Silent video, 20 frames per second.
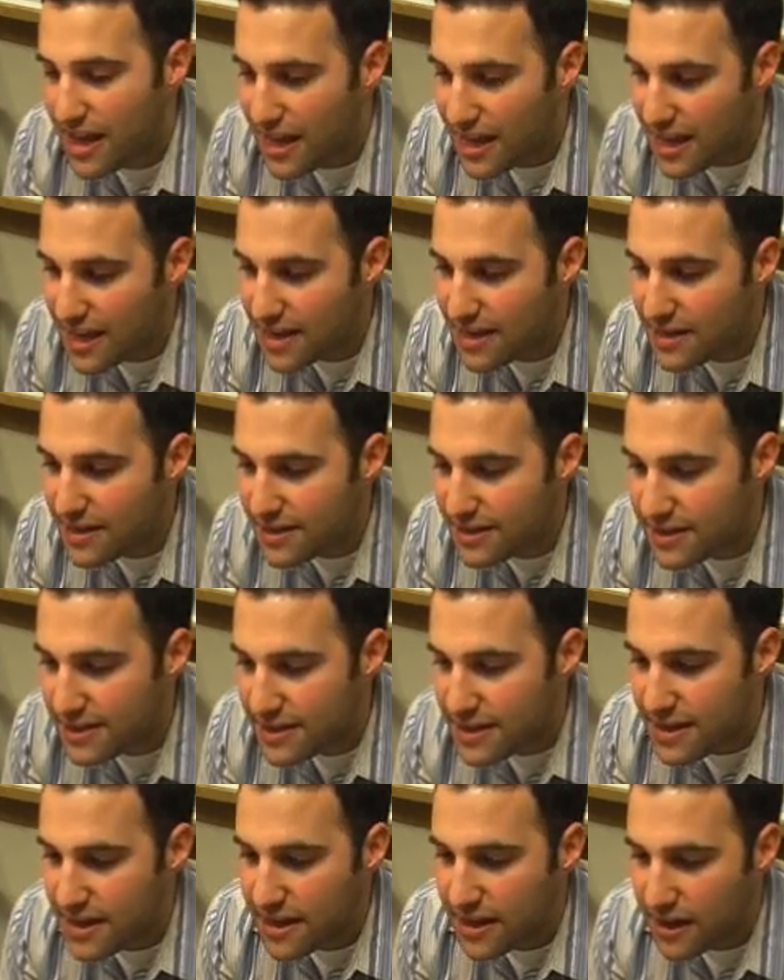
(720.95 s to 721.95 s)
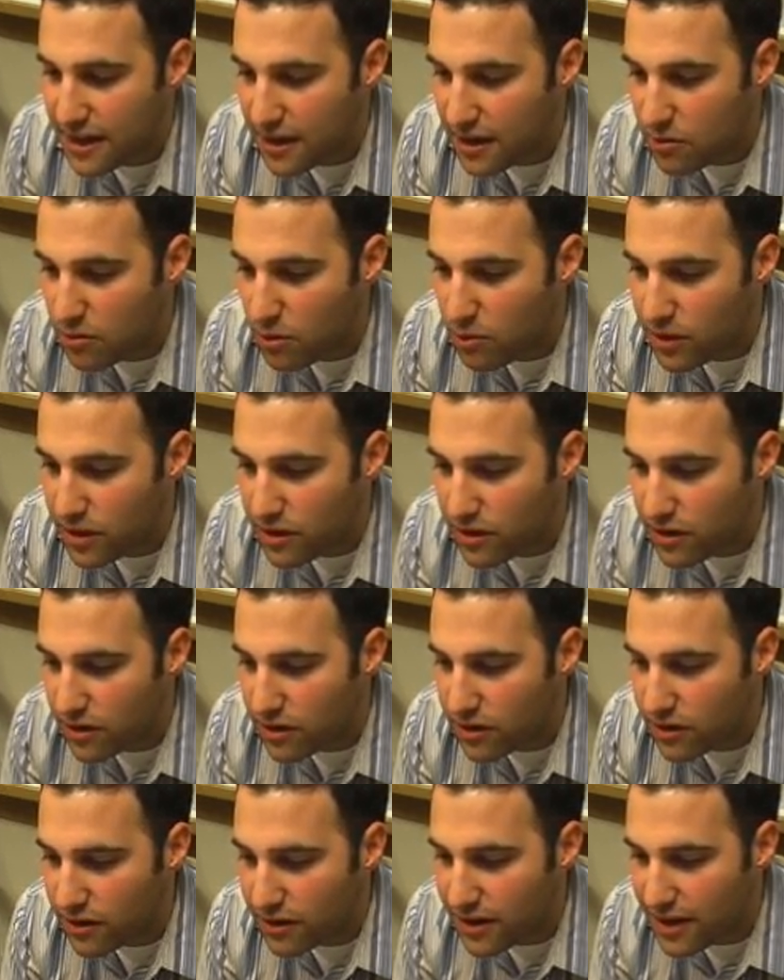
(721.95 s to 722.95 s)
is what we
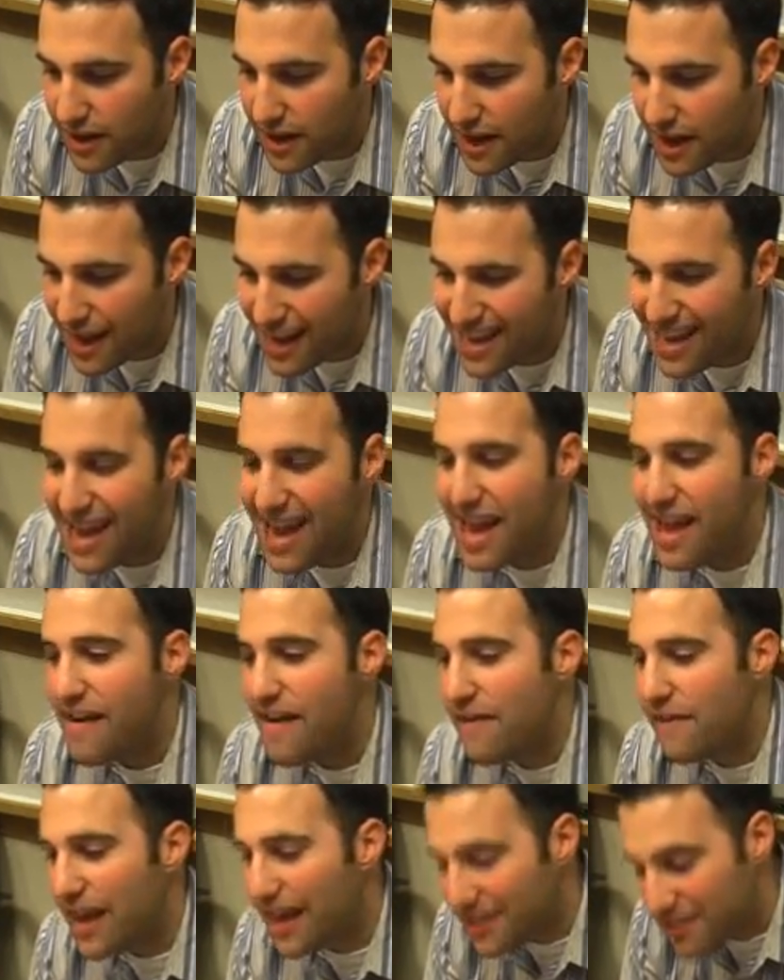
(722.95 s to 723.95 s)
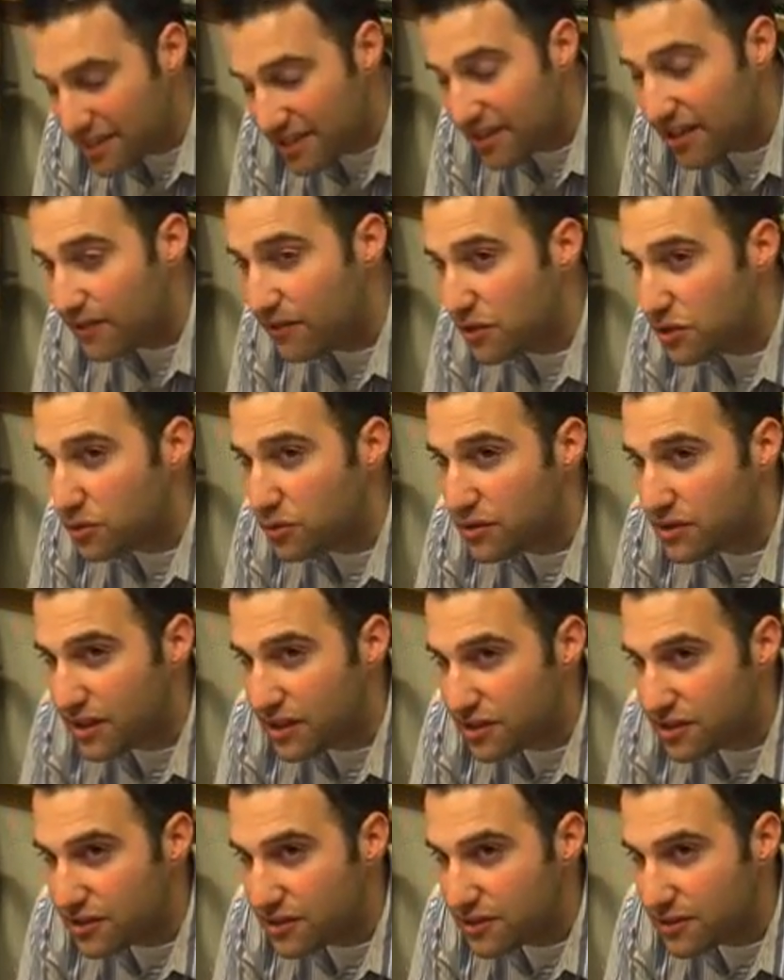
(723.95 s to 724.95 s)
call STL
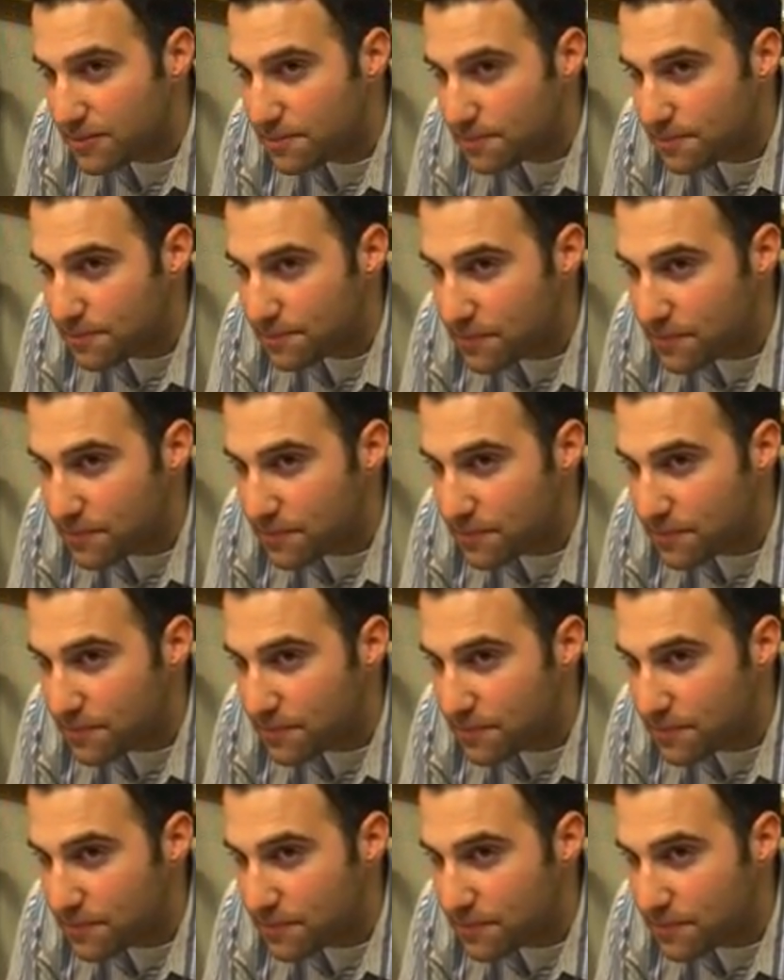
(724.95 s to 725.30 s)
visualizations.